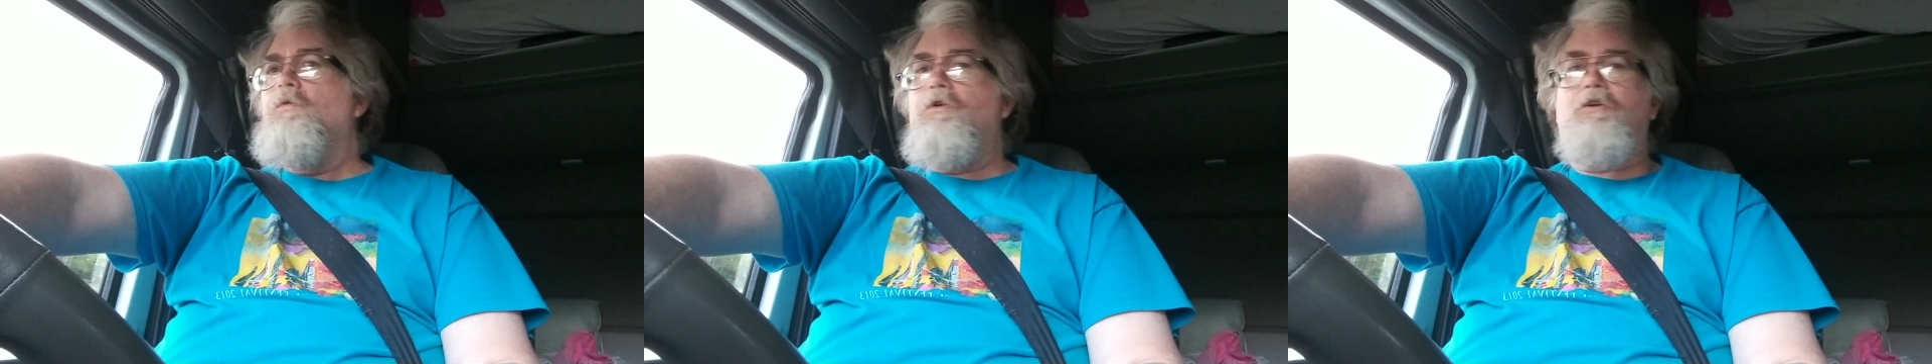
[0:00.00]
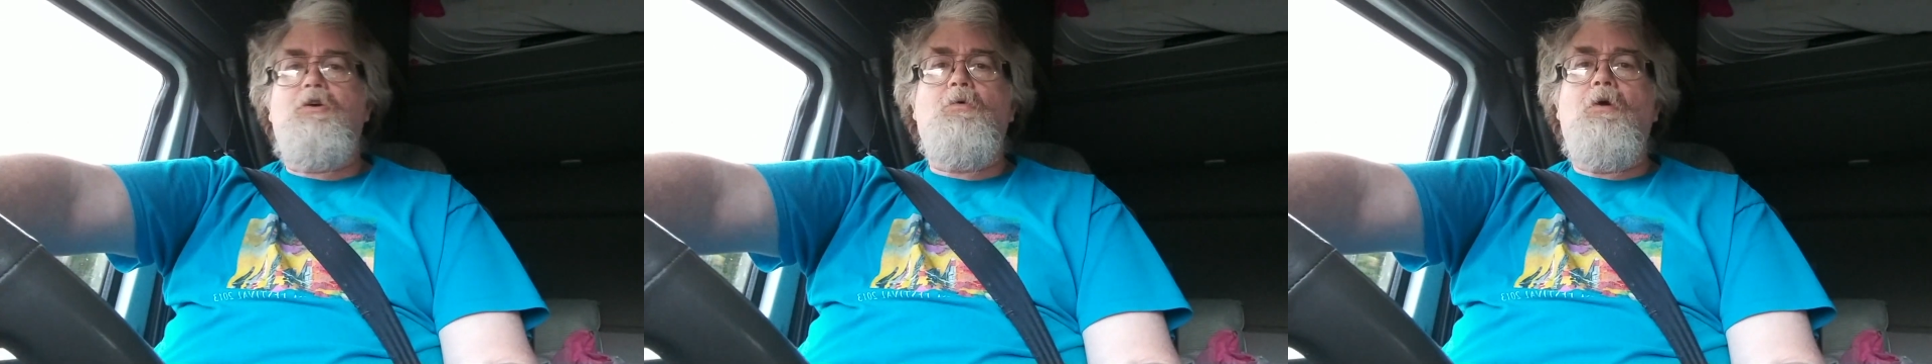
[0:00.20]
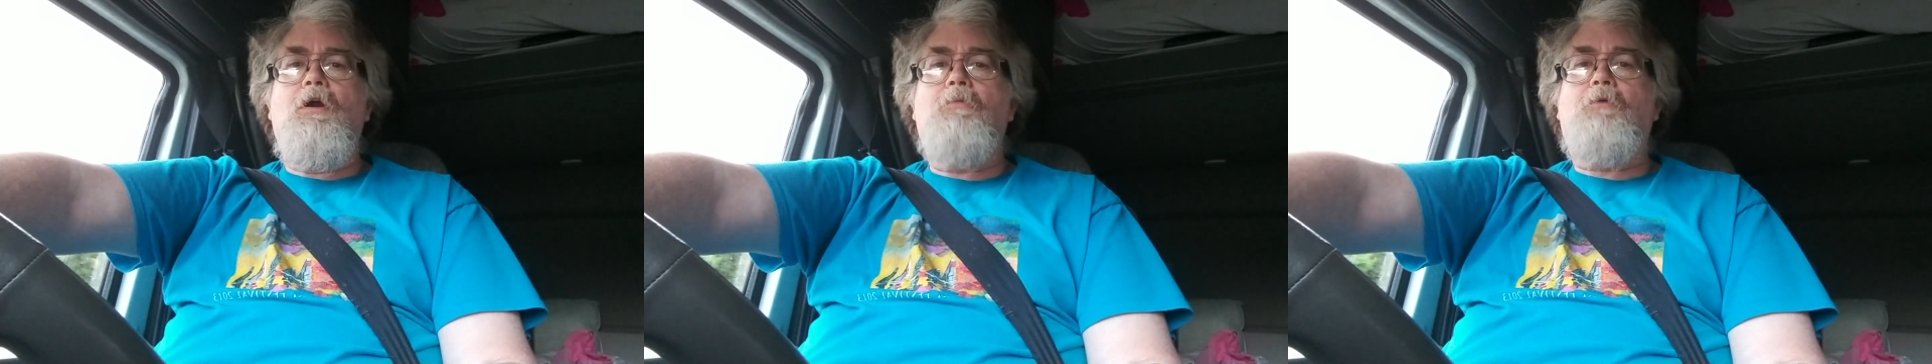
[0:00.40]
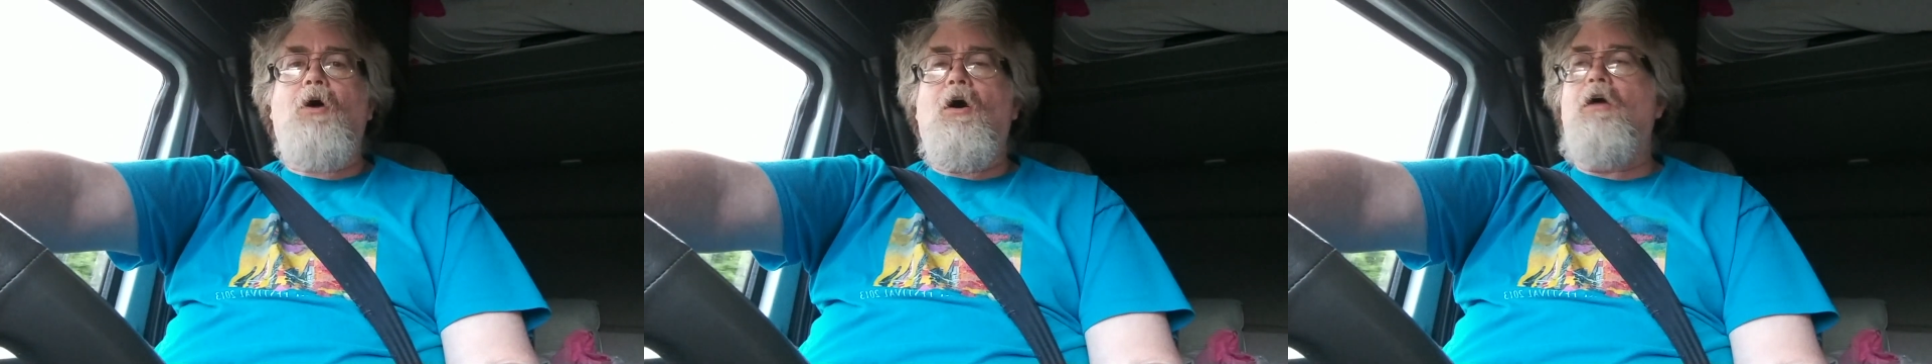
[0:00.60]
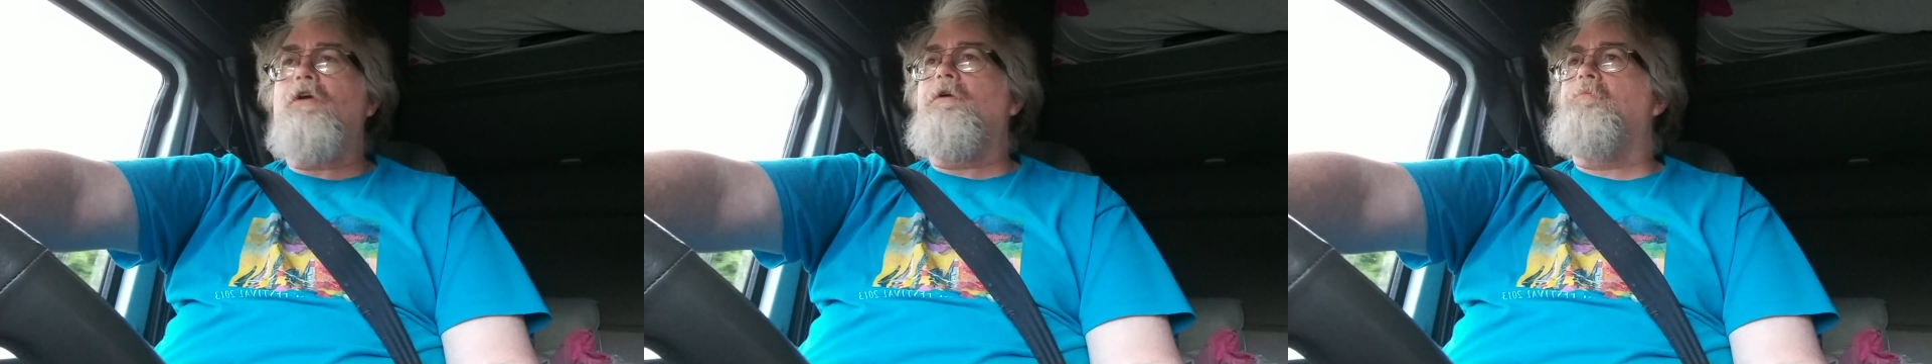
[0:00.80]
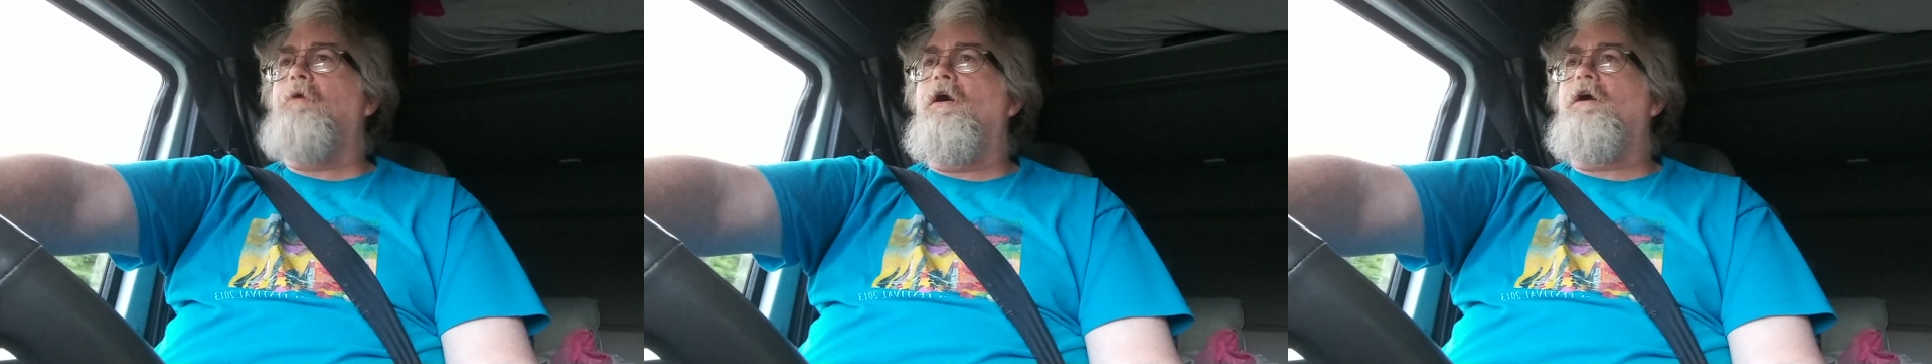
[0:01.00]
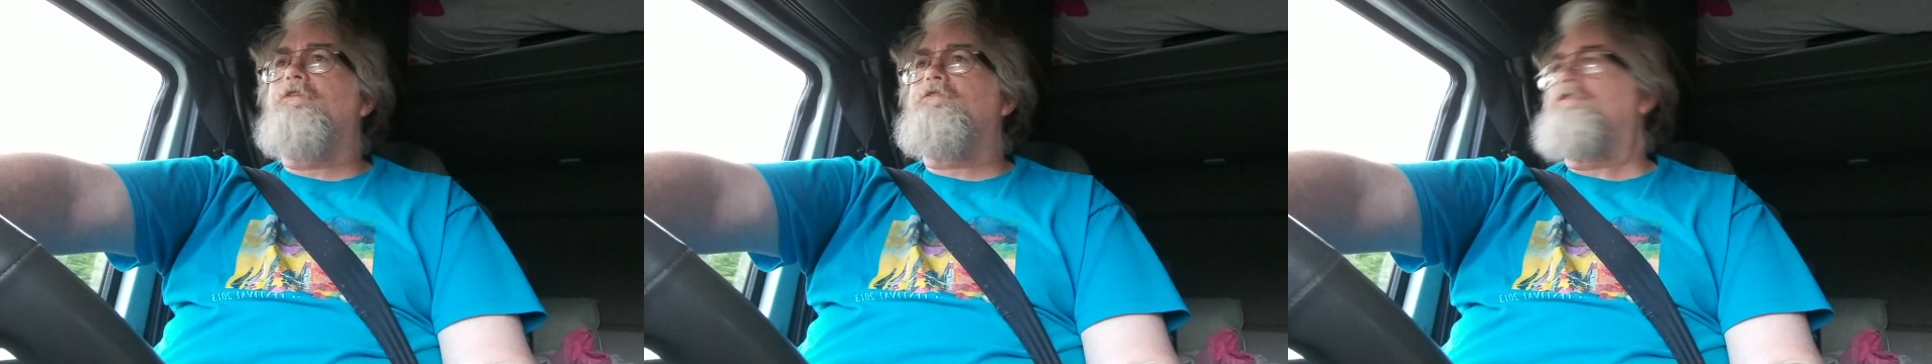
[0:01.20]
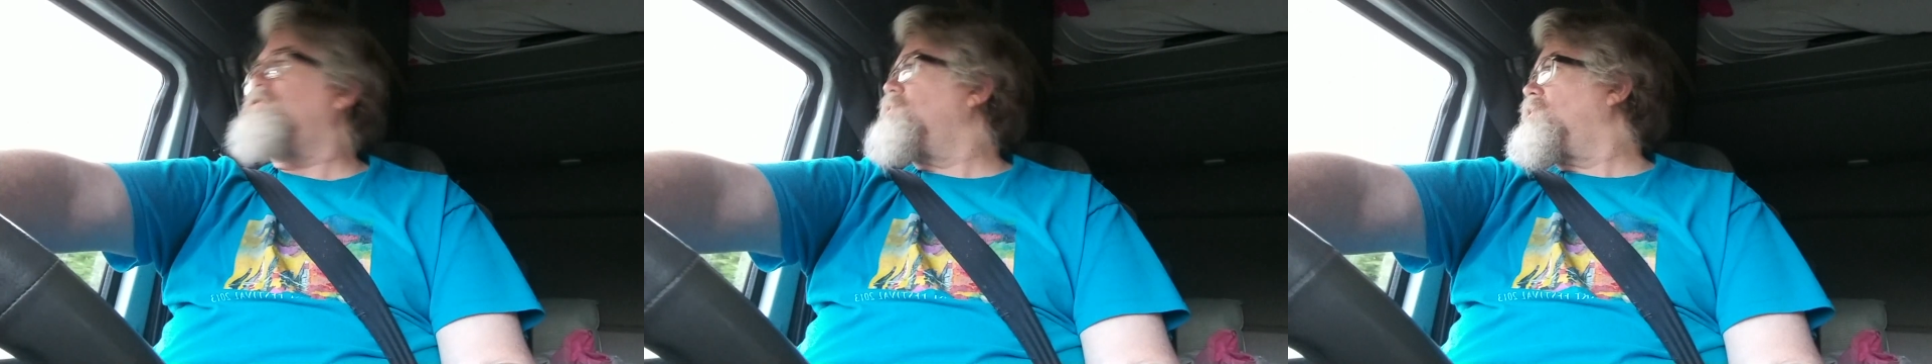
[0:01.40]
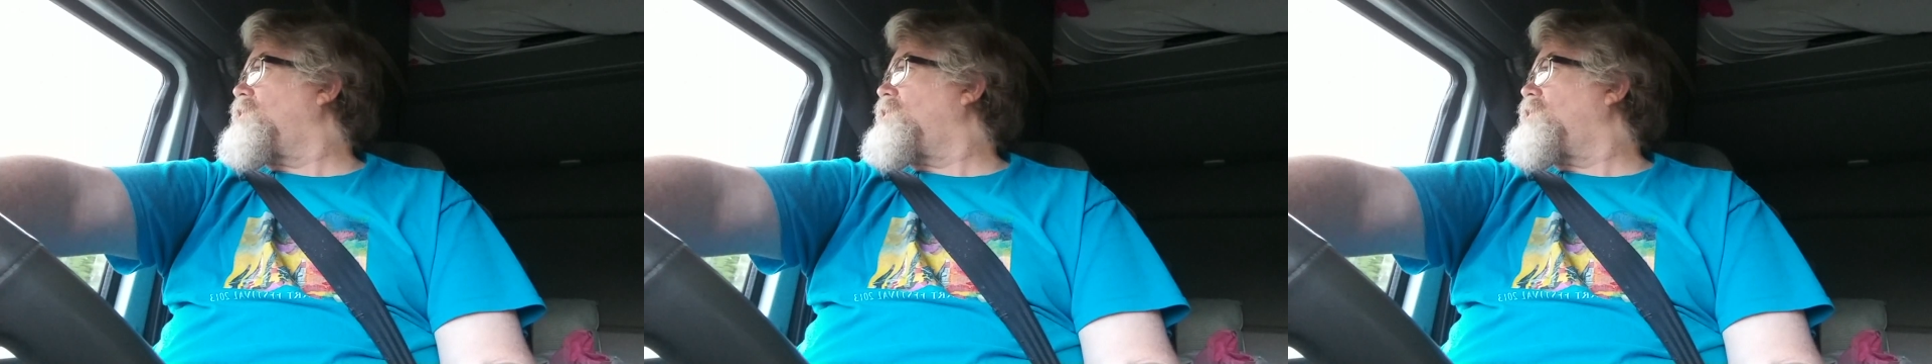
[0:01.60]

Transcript: Would you want to call your boss at 2